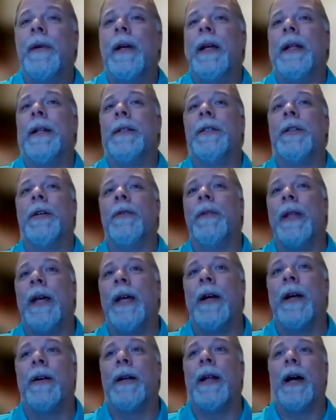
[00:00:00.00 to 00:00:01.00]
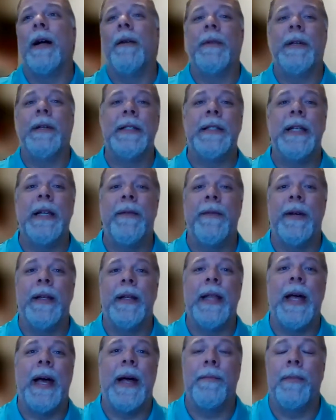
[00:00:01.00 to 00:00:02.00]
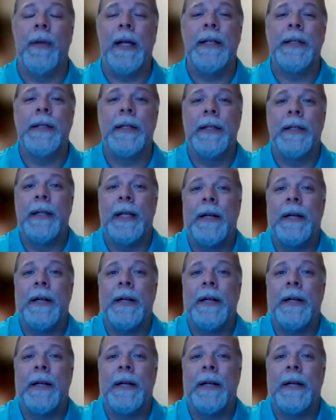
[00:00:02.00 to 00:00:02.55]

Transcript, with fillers: And so they are not receiving that blessing.